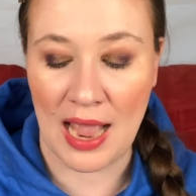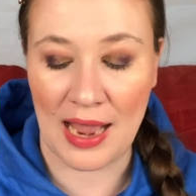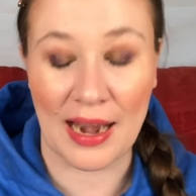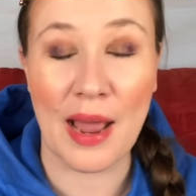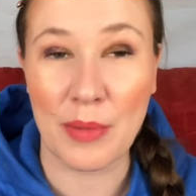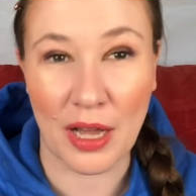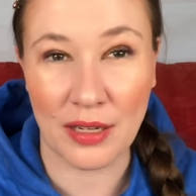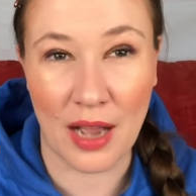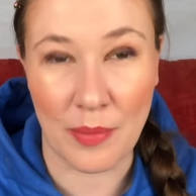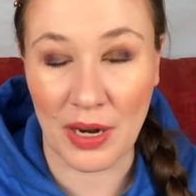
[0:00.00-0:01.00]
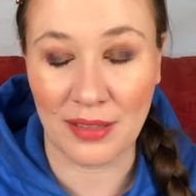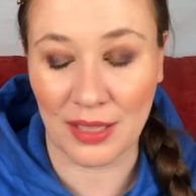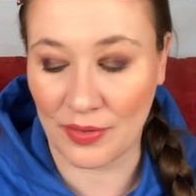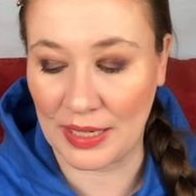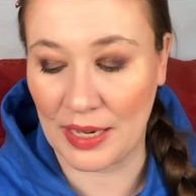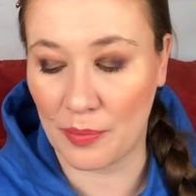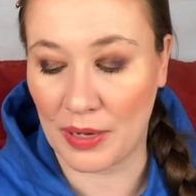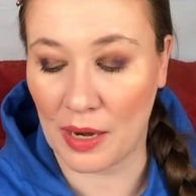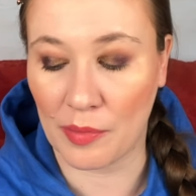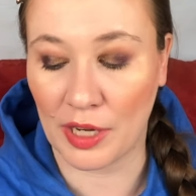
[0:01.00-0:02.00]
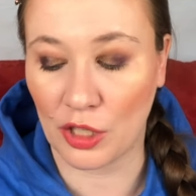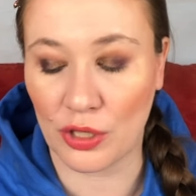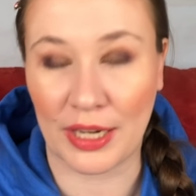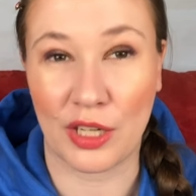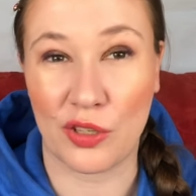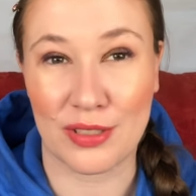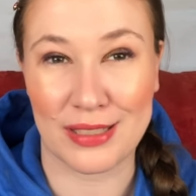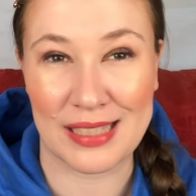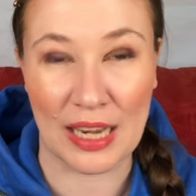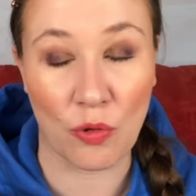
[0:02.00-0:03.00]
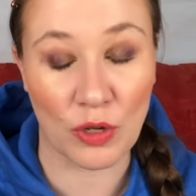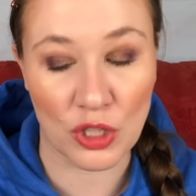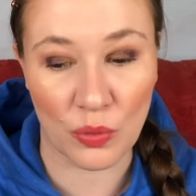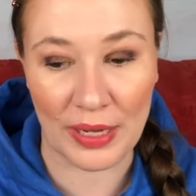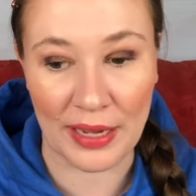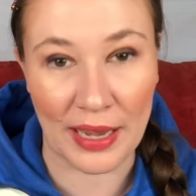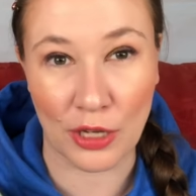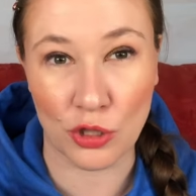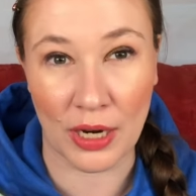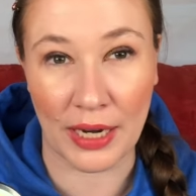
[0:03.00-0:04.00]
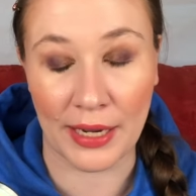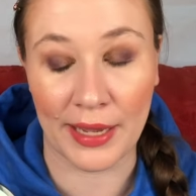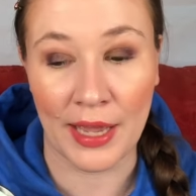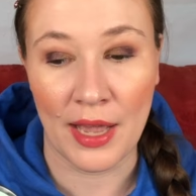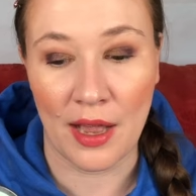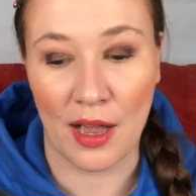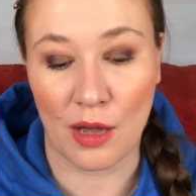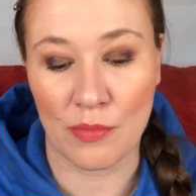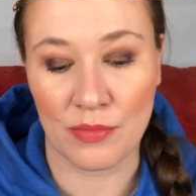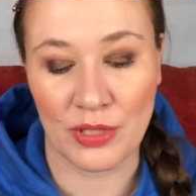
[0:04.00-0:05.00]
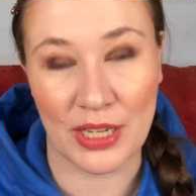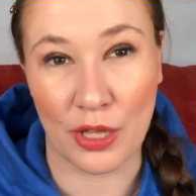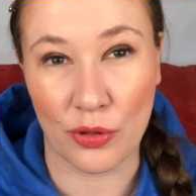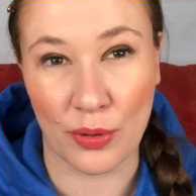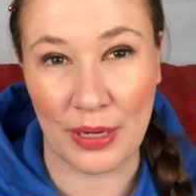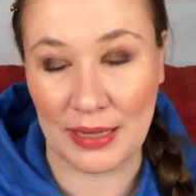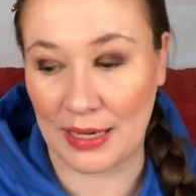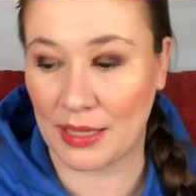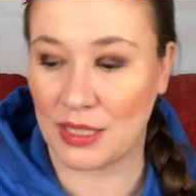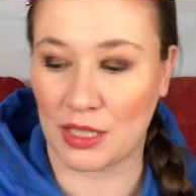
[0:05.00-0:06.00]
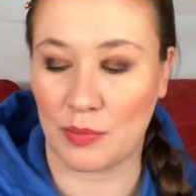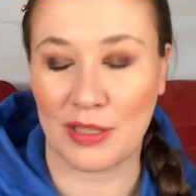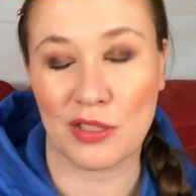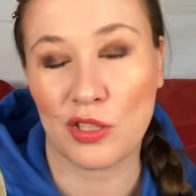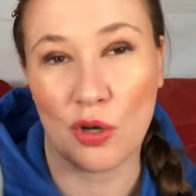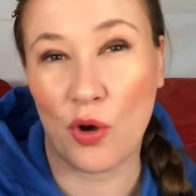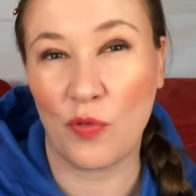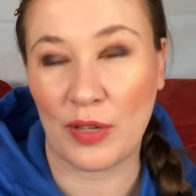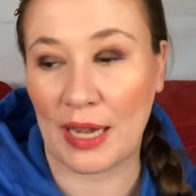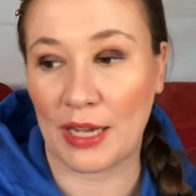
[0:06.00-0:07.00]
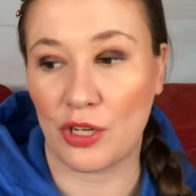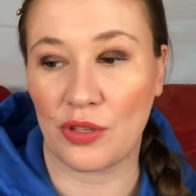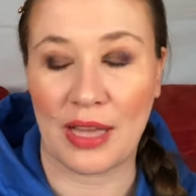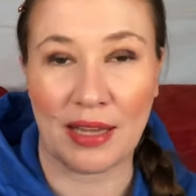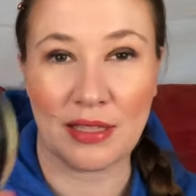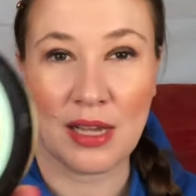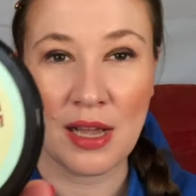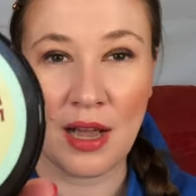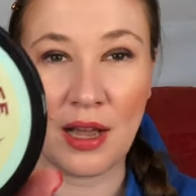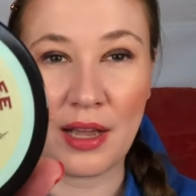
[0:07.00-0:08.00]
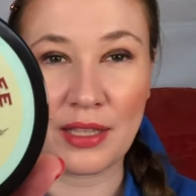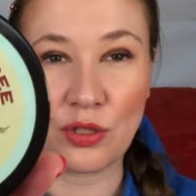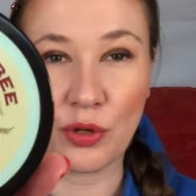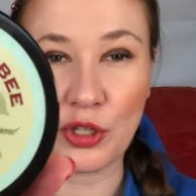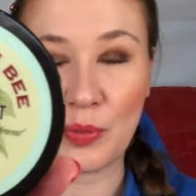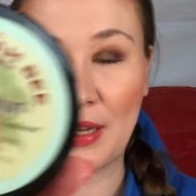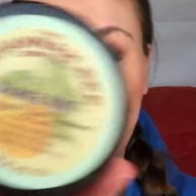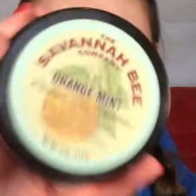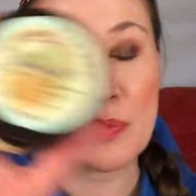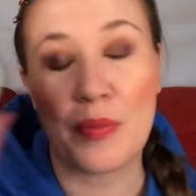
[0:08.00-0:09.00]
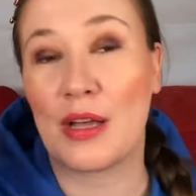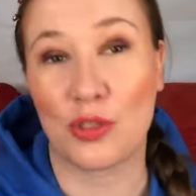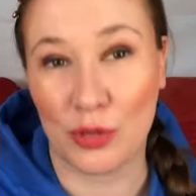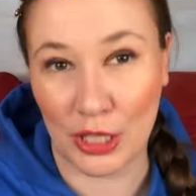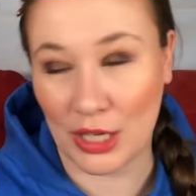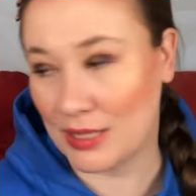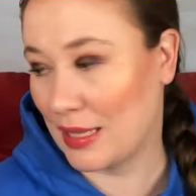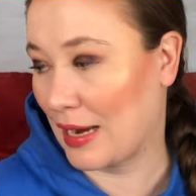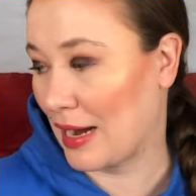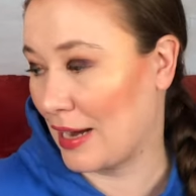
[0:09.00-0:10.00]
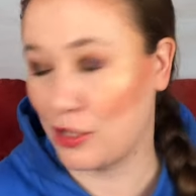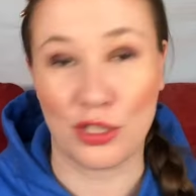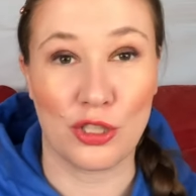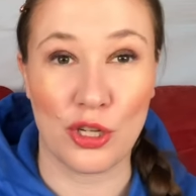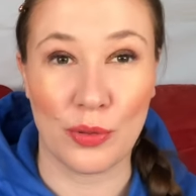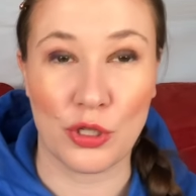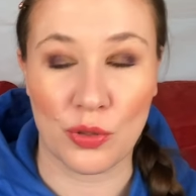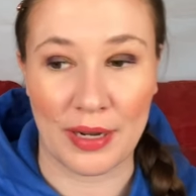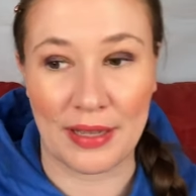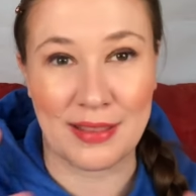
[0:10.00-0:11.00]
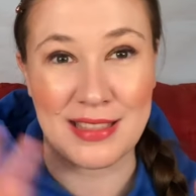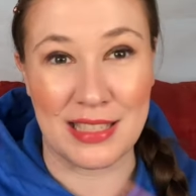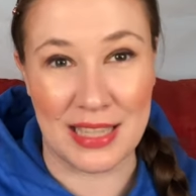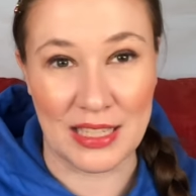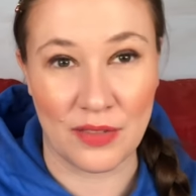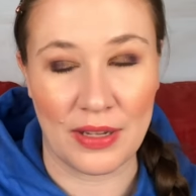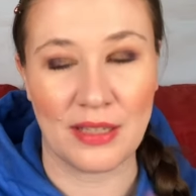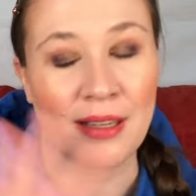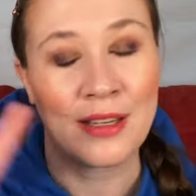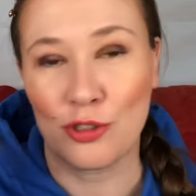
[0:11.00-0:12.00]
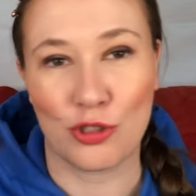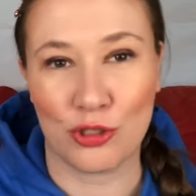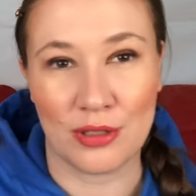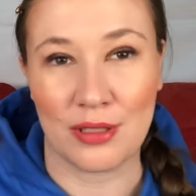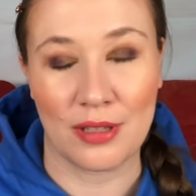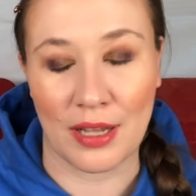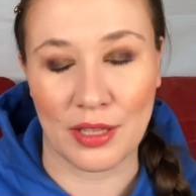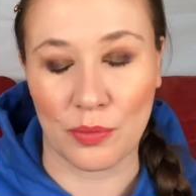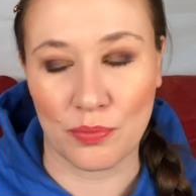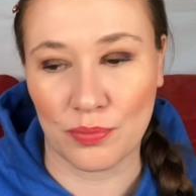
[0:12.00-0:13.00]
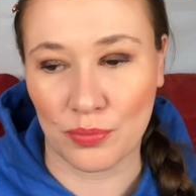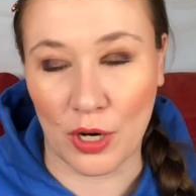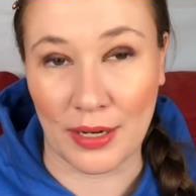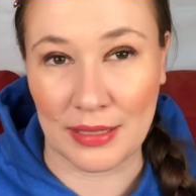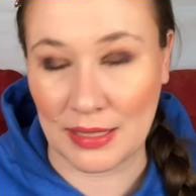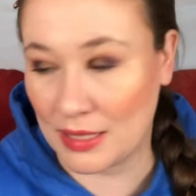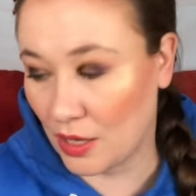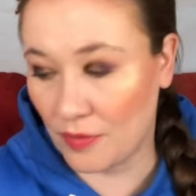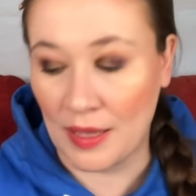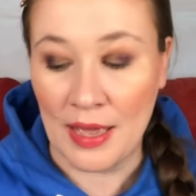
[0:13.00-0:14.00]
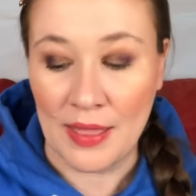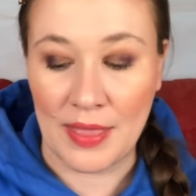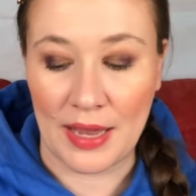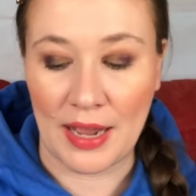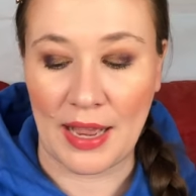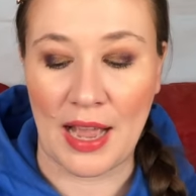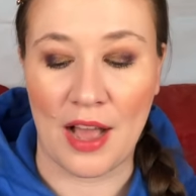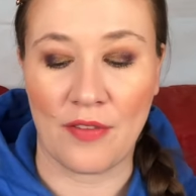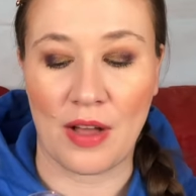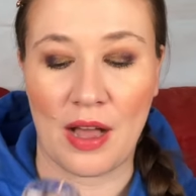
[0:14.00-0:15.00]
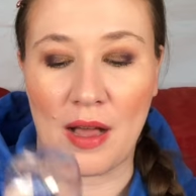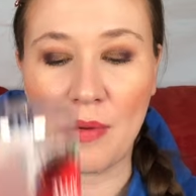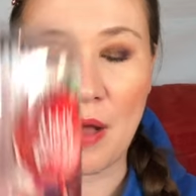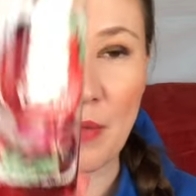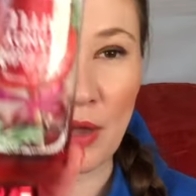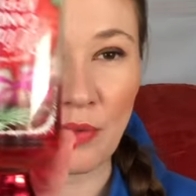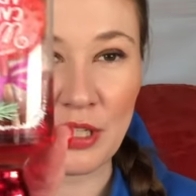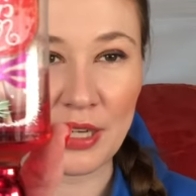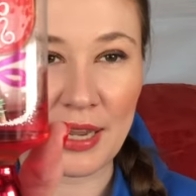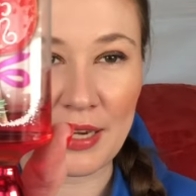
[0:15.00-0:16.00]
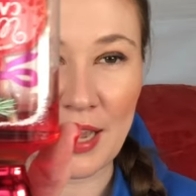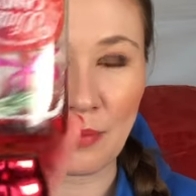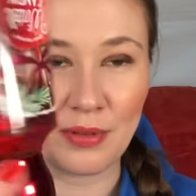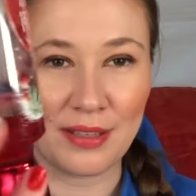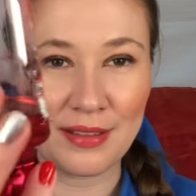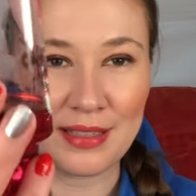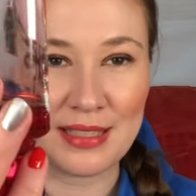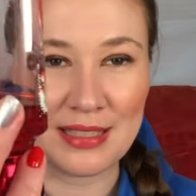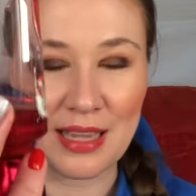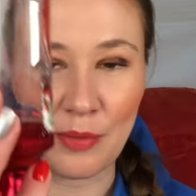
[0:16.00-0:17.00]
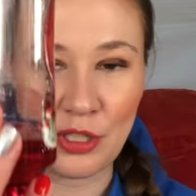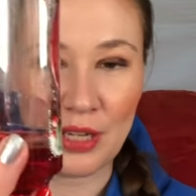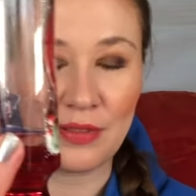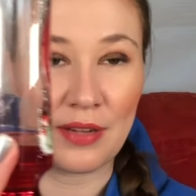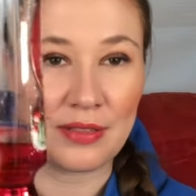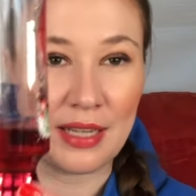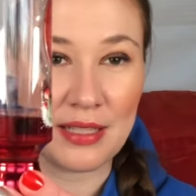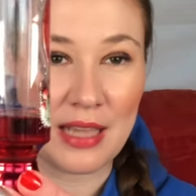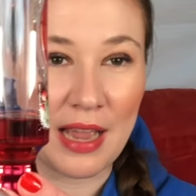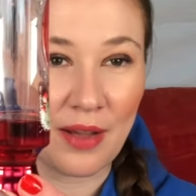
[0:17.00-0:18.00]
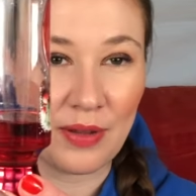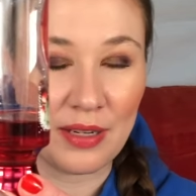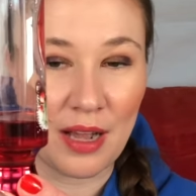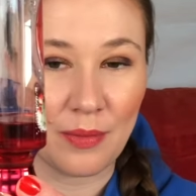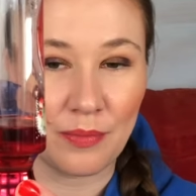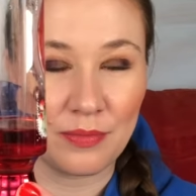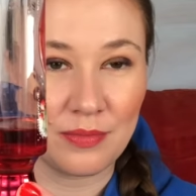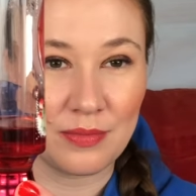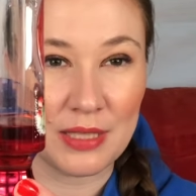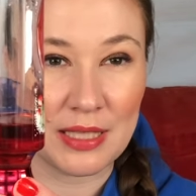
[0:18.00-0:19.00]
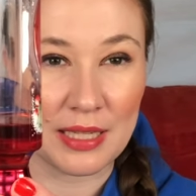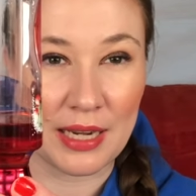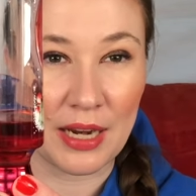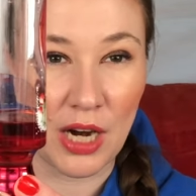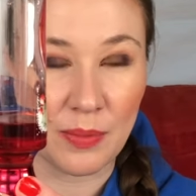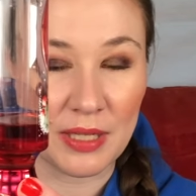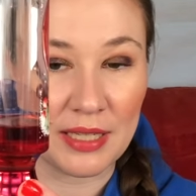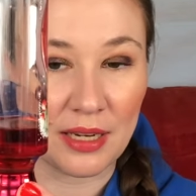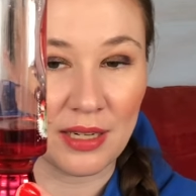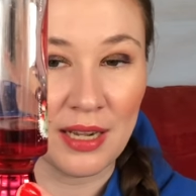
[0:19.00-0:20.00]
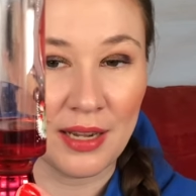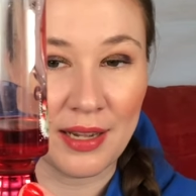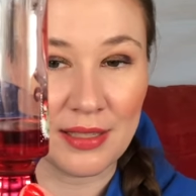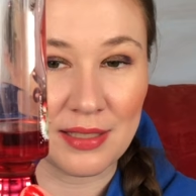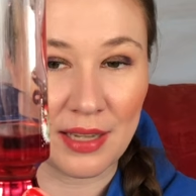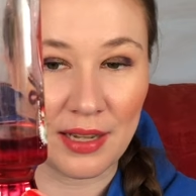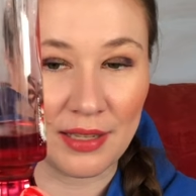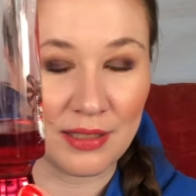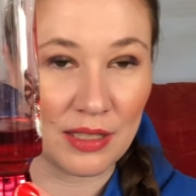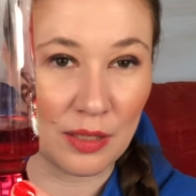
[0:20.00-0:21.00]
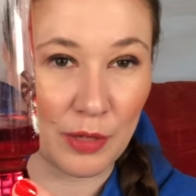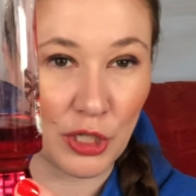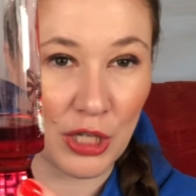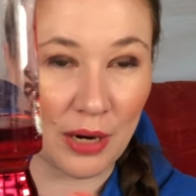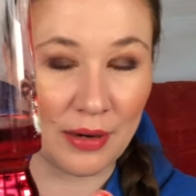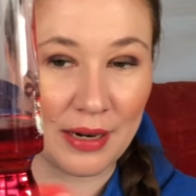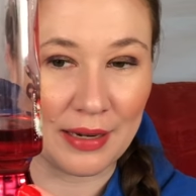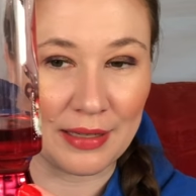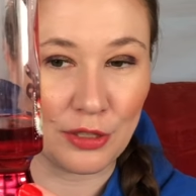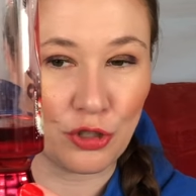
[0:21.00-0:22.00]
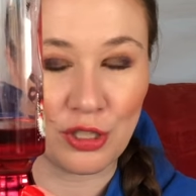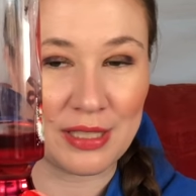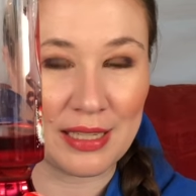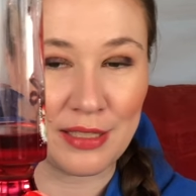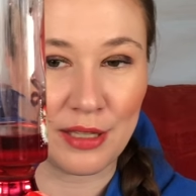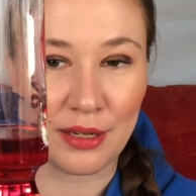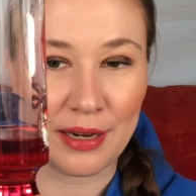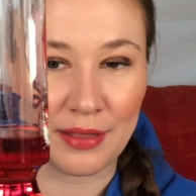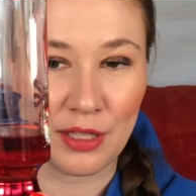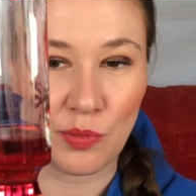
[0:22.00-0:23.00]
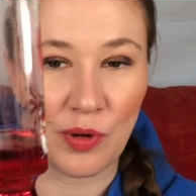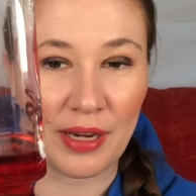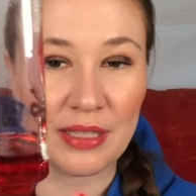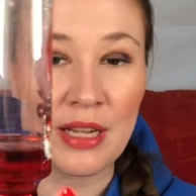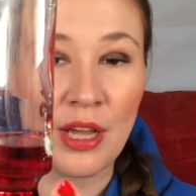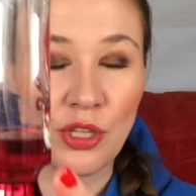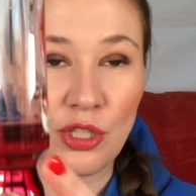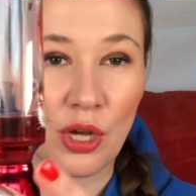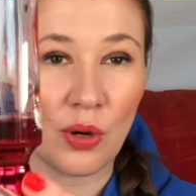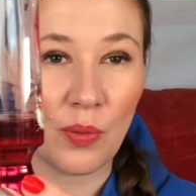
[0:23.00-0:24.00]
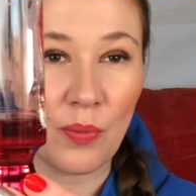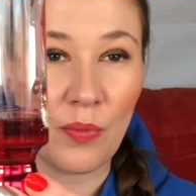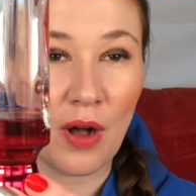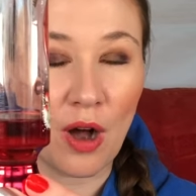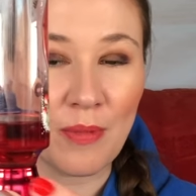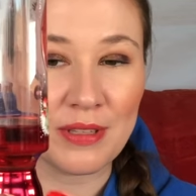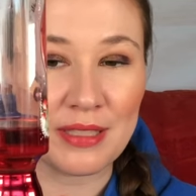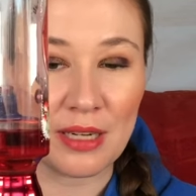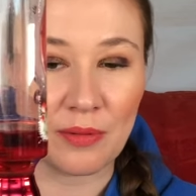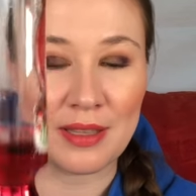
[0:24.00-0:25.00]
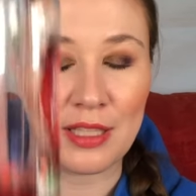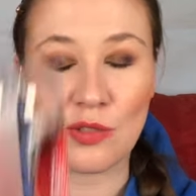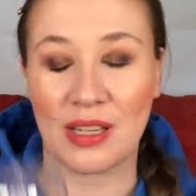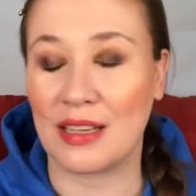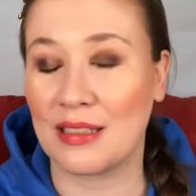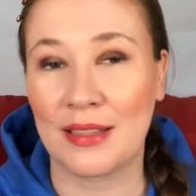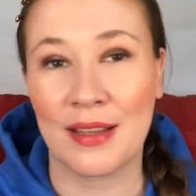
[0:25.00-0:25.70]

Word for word: and I'm not I'm not loving it, but I'm going to try to use this like once a week and try um, to get through it in the next six months. So hopefully I can do that. Uh, it's orange mint. It smells really good. Like I do enjoy the scent of it, just not the product itself. Then I have uh, my winter candy apple. This is how much I have left. Yes, I have it sitting here upside down because it's in my shower and it's just easier at this point. So almost done with this one.